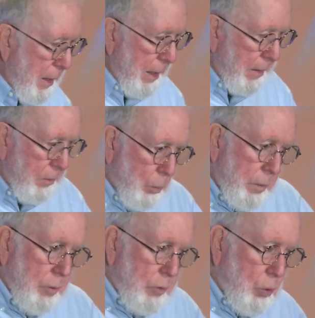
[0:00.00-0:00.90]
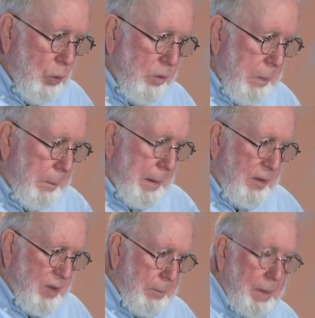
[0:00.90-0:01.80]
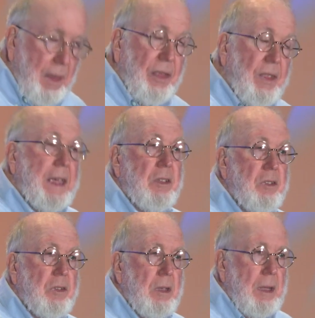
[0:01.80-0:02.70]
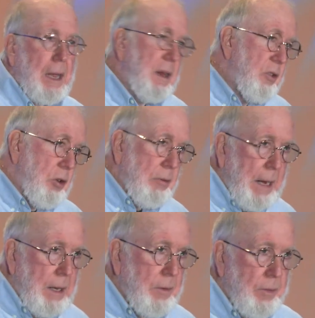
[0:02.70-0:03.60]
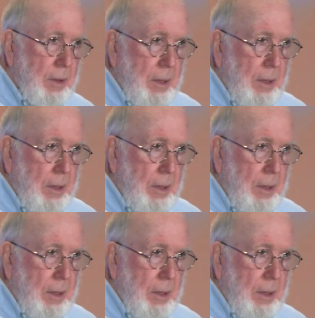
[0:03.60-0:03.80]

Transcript: and one of those tools may be something that thinks and is creative.